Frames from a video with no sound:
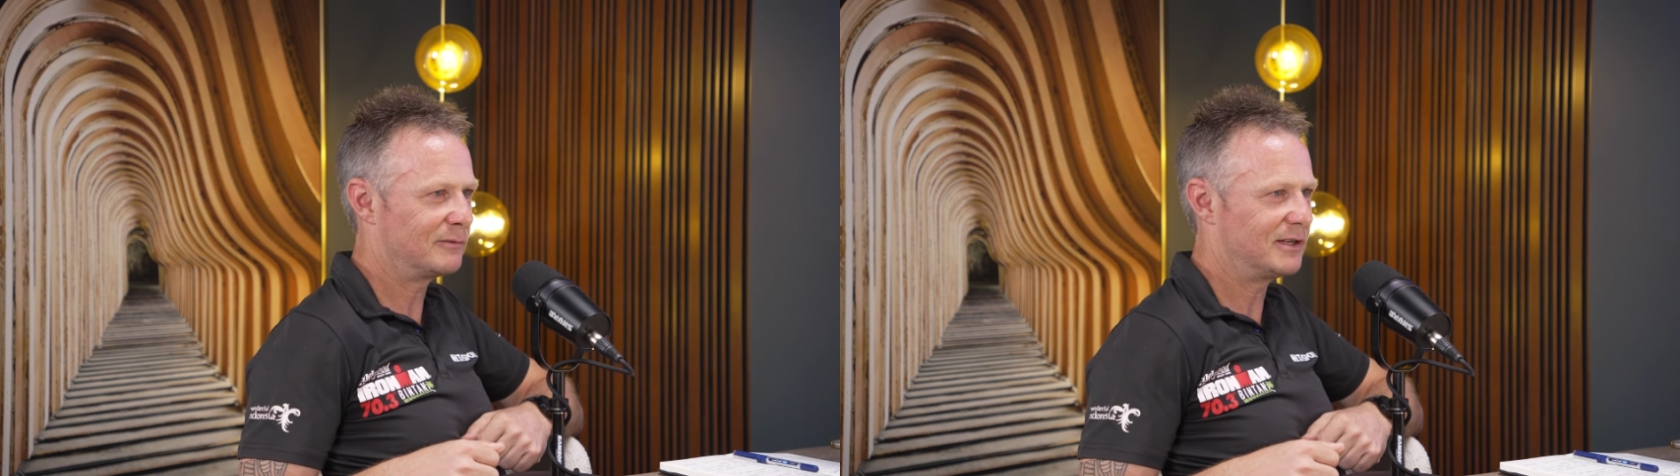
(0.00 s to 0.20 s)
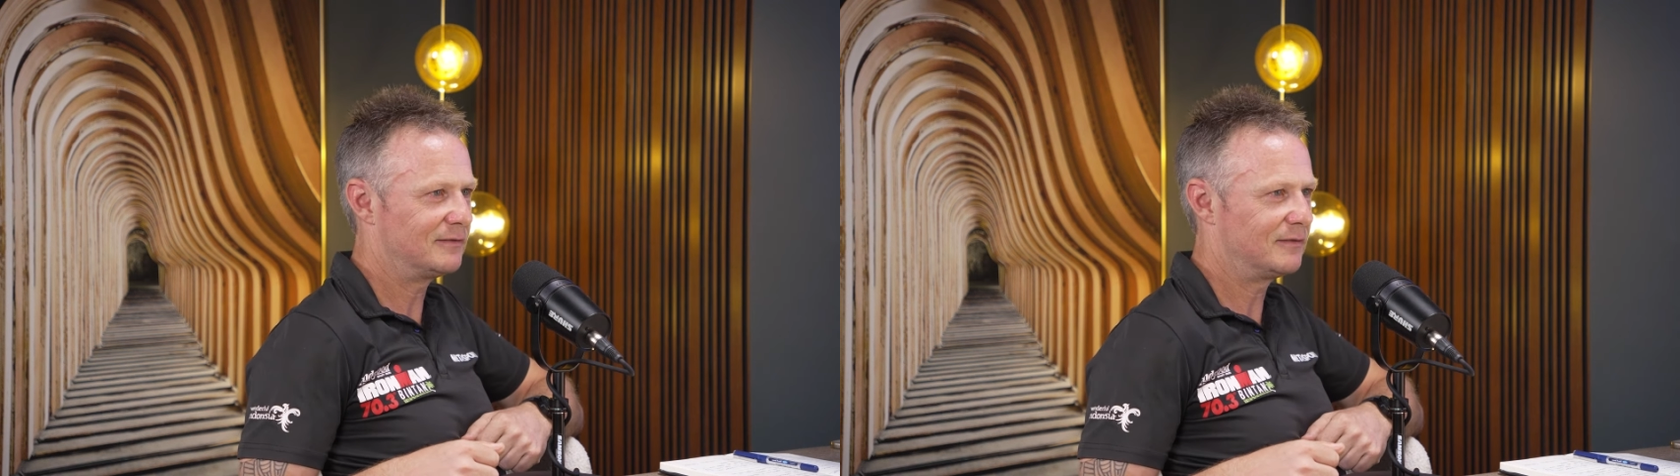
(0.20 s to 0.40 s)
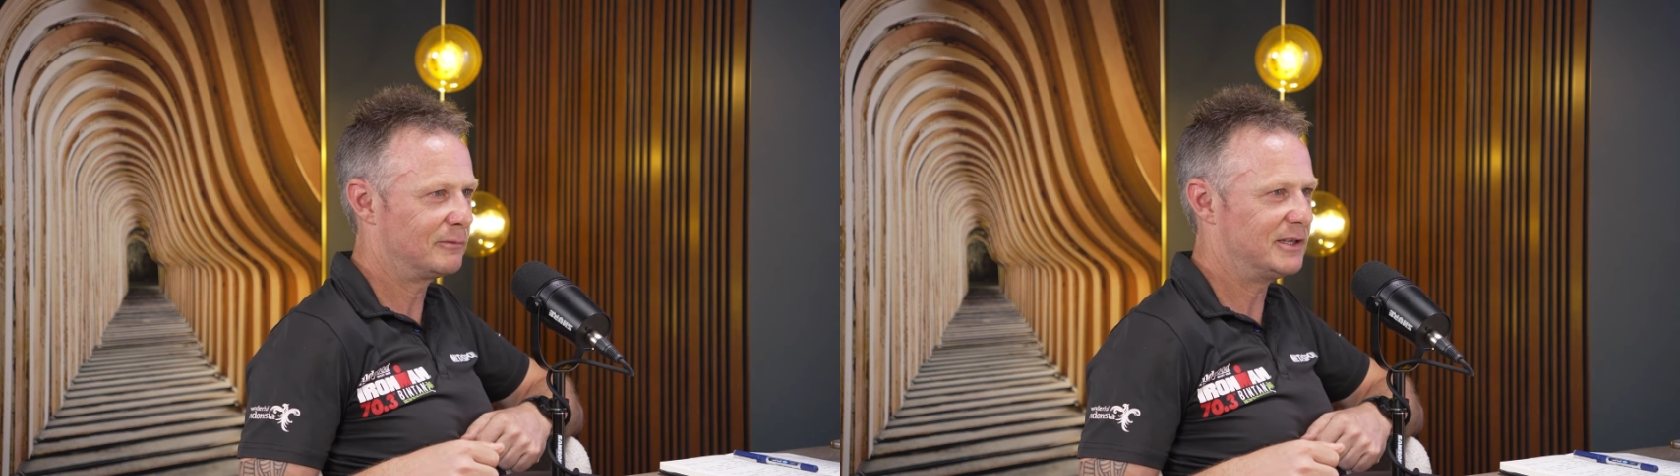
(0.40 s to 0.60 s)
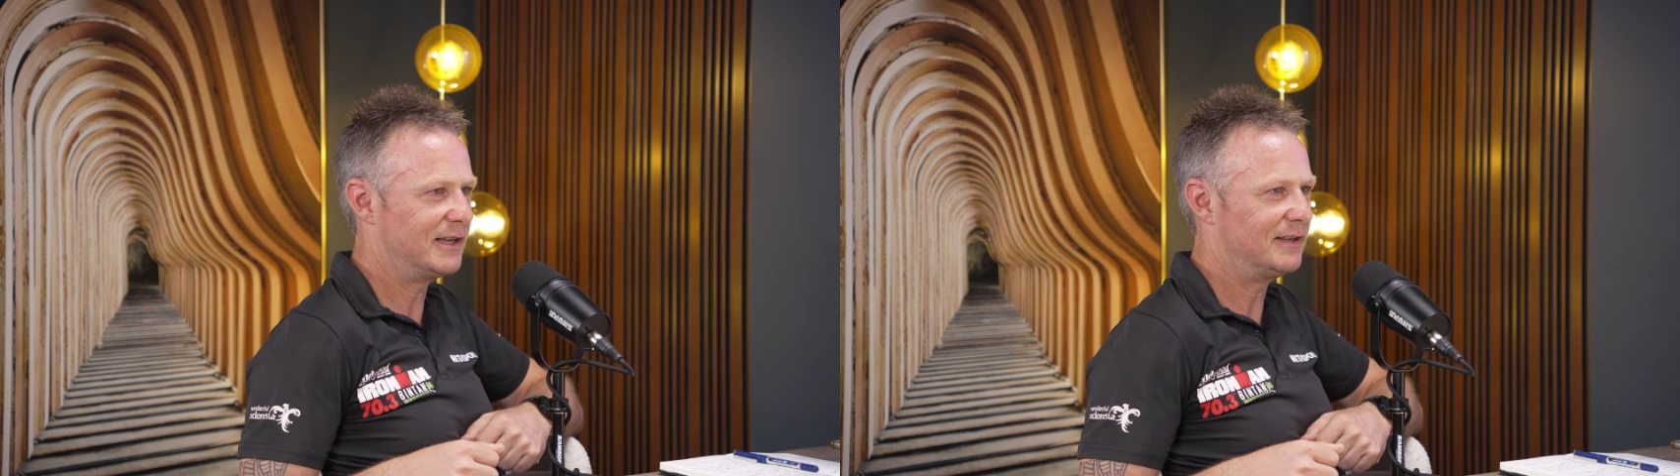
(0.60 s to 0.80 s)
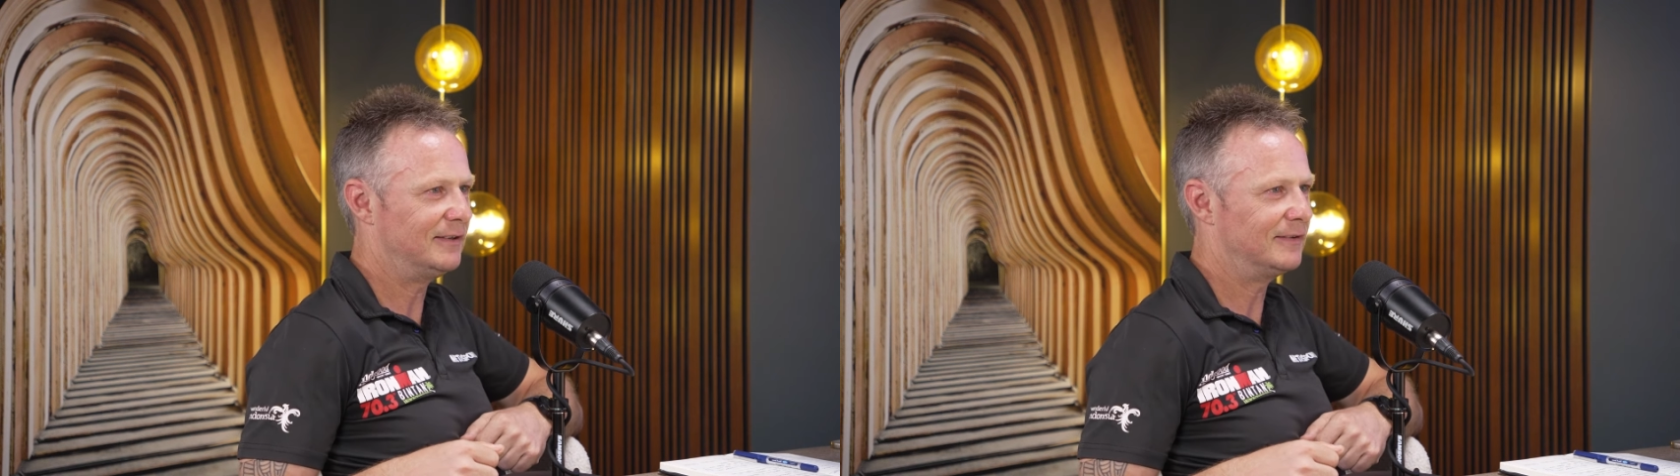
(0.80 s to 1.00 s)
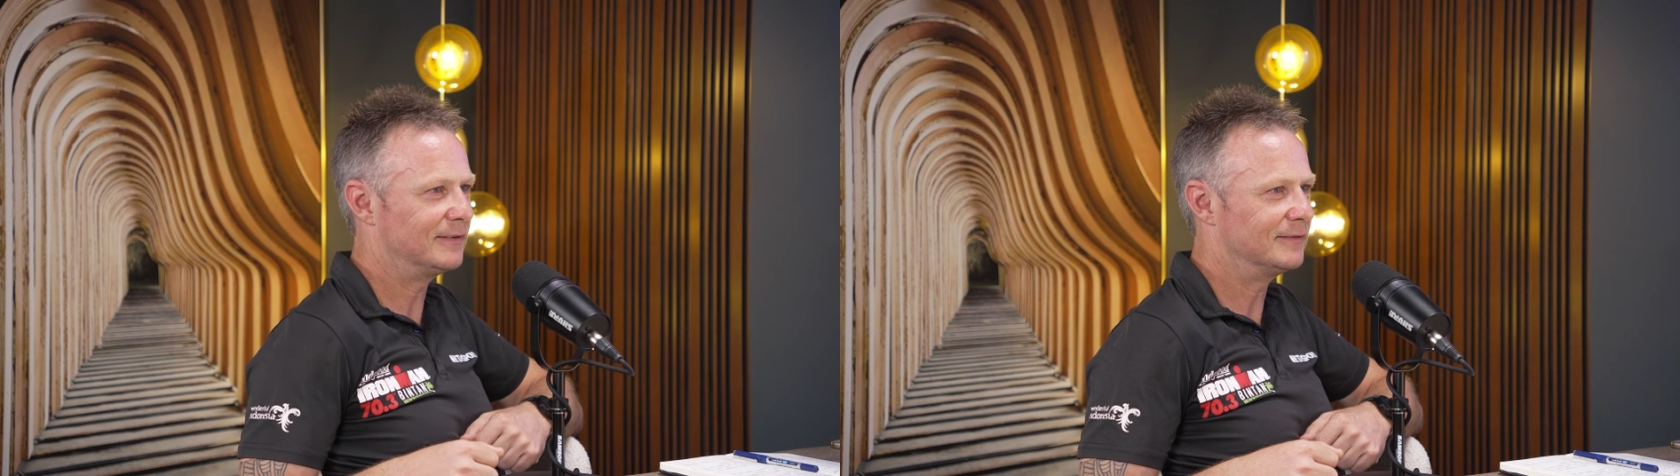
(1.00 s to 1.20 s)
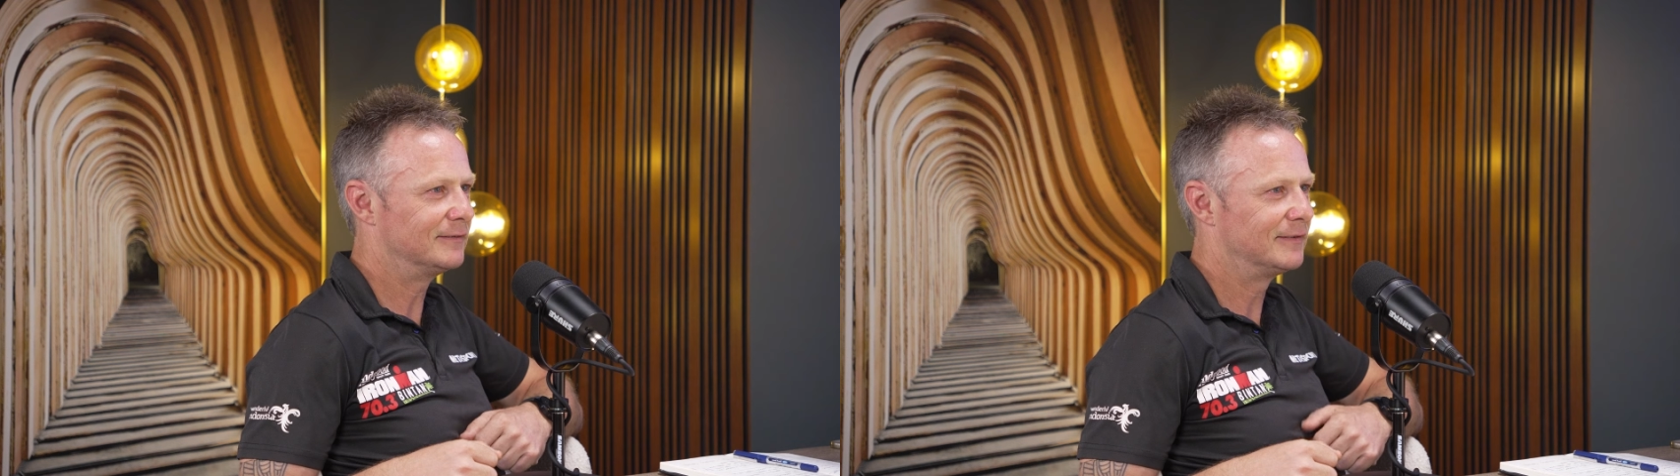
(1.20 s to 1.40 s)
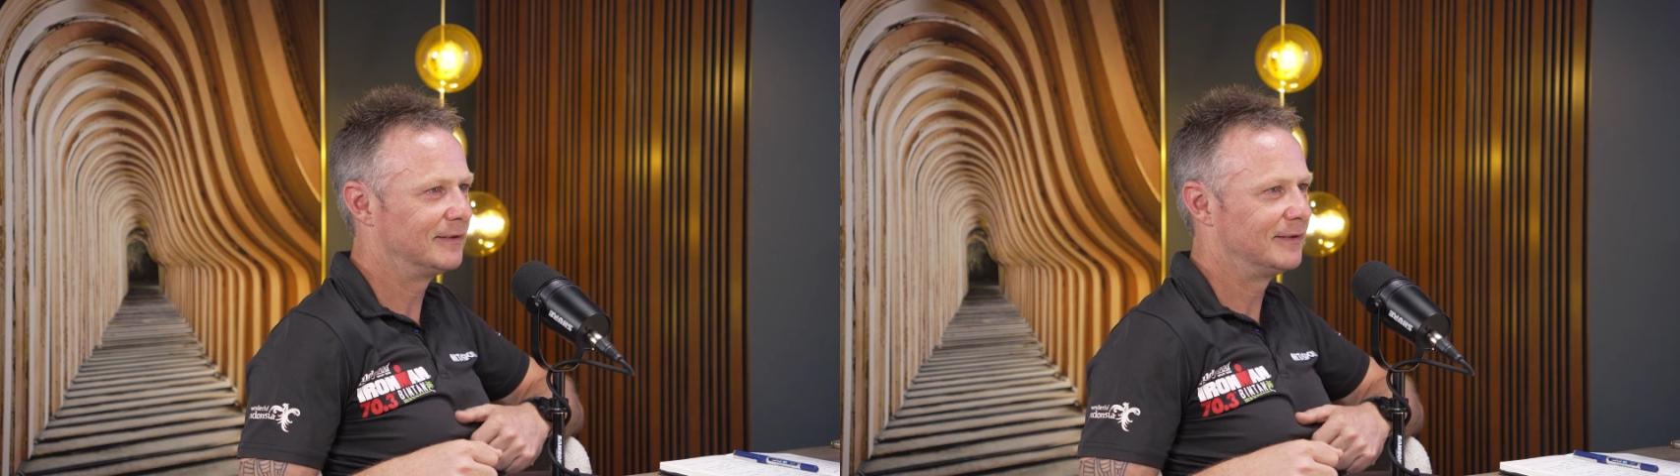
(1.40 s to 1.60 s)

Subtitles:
three days and